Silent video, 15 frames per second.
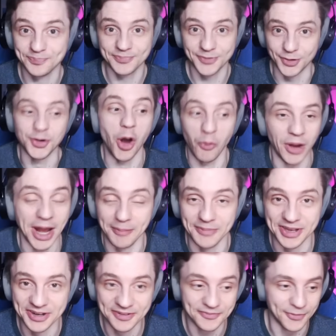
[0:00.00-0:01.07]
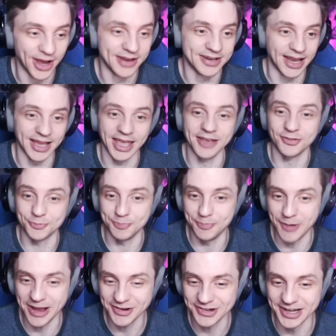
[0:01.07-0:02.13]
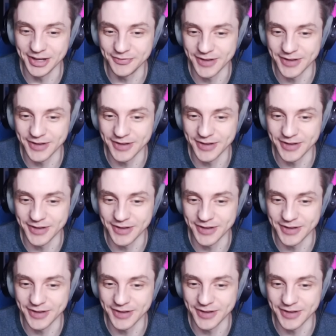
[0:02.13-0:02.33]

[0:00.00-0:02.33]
you know what I mean, right? Like, especially